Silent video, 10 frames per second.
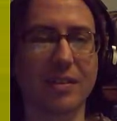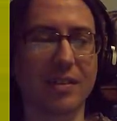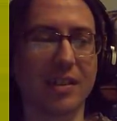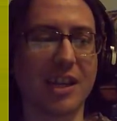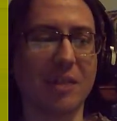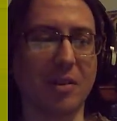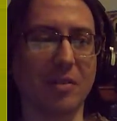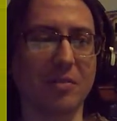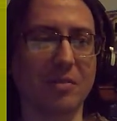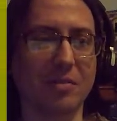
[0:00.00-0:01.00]
Come on.
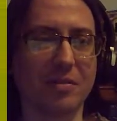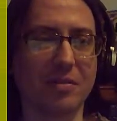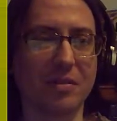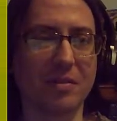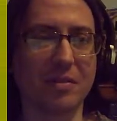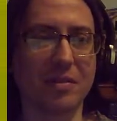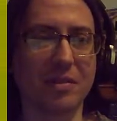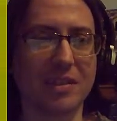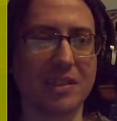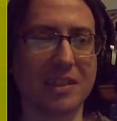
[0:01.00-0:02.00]

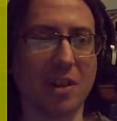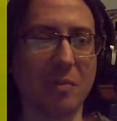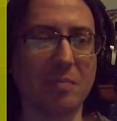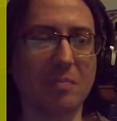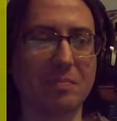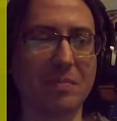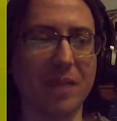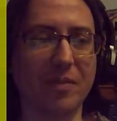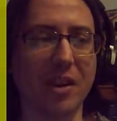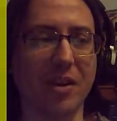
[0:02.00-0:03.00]
Stop
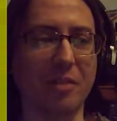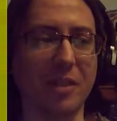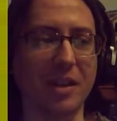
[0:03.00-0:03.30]
having a go at me.